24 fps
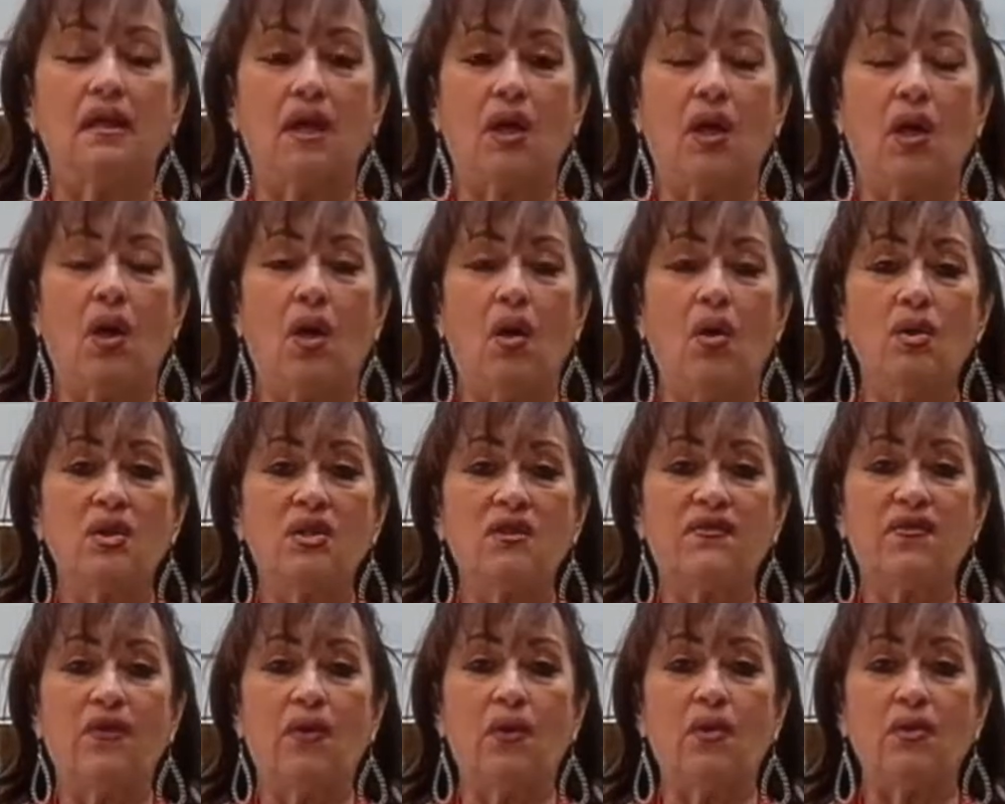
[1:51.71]

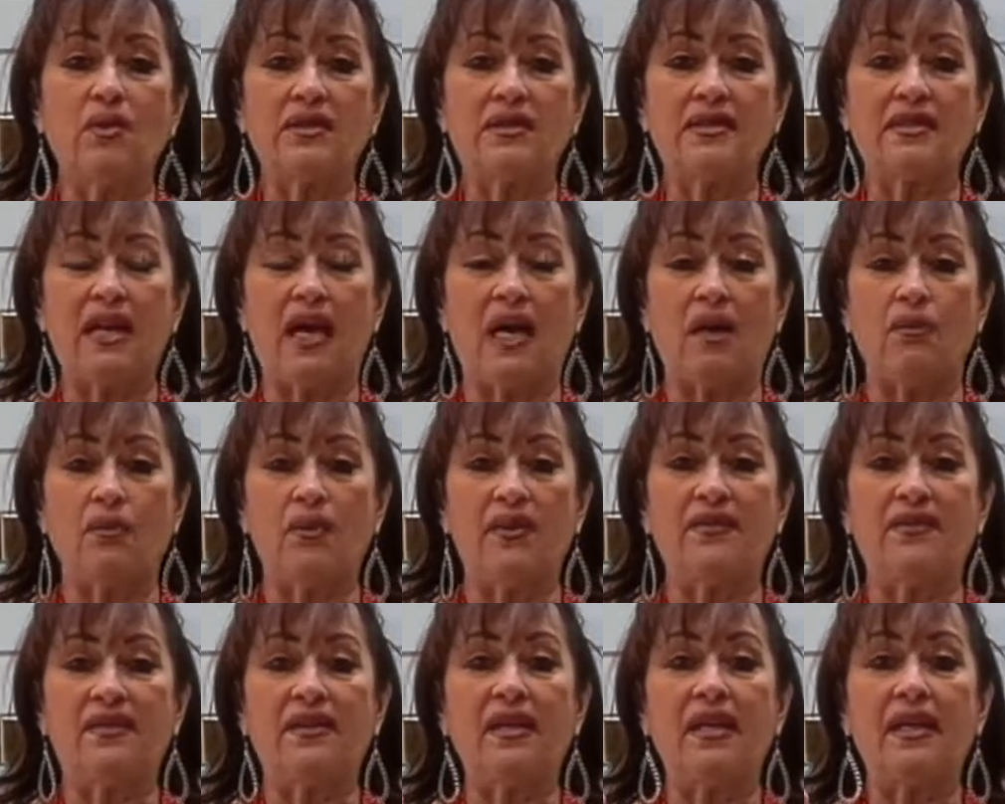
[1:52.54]
start
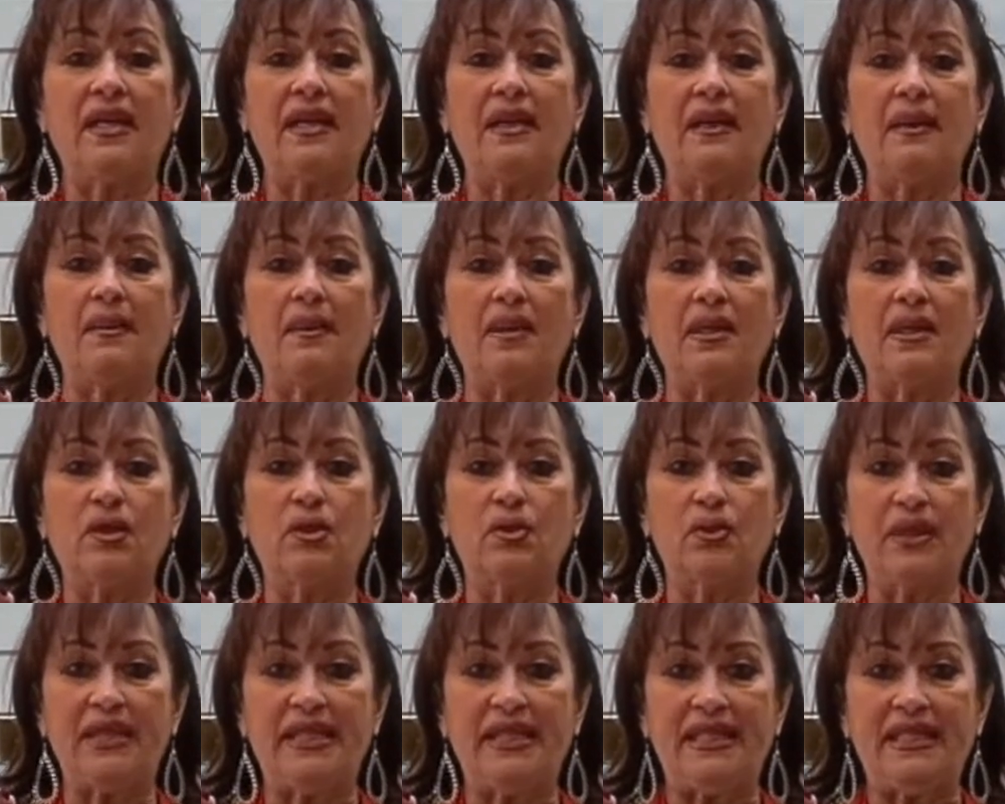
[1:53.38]
with the
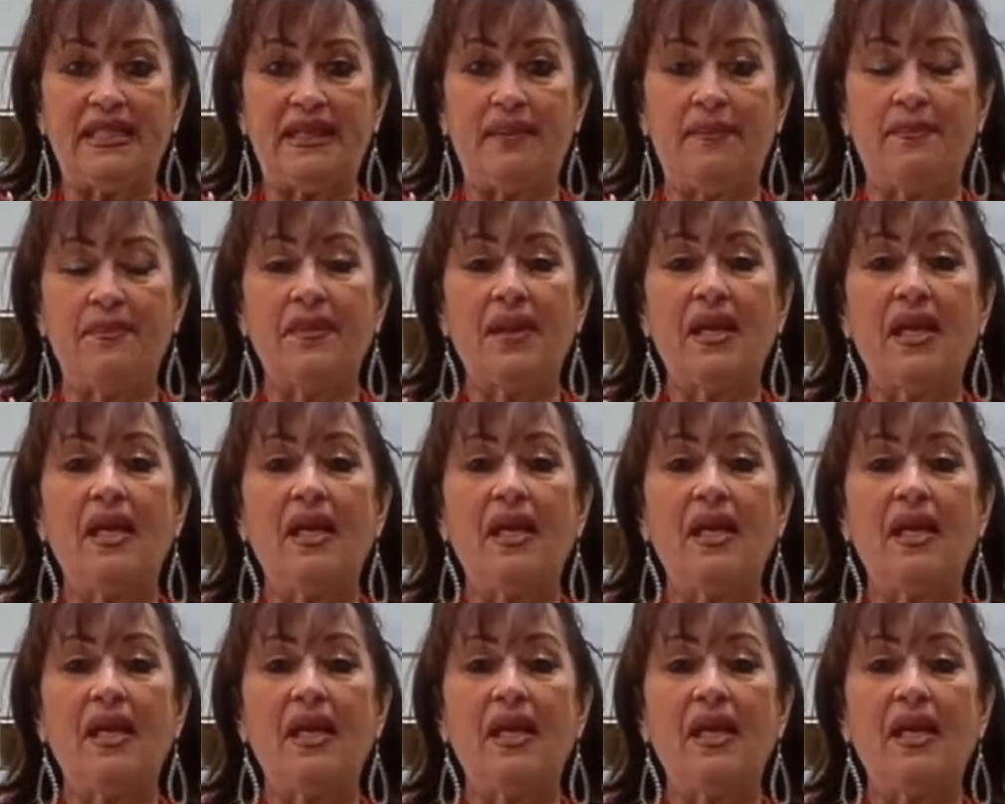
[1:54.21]
green.